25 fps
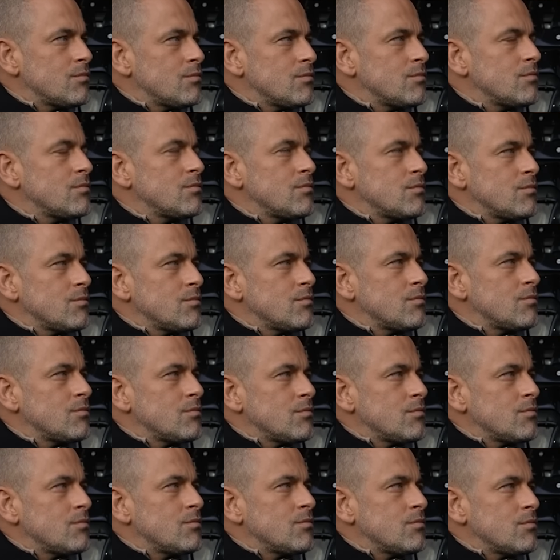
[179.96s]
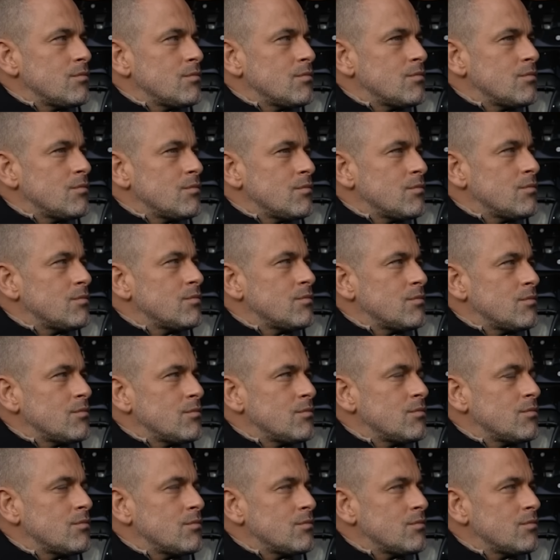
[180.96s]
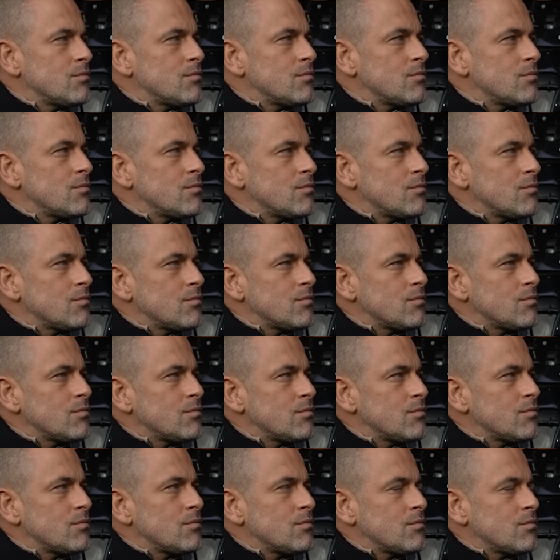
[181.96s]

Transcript: (not speaking)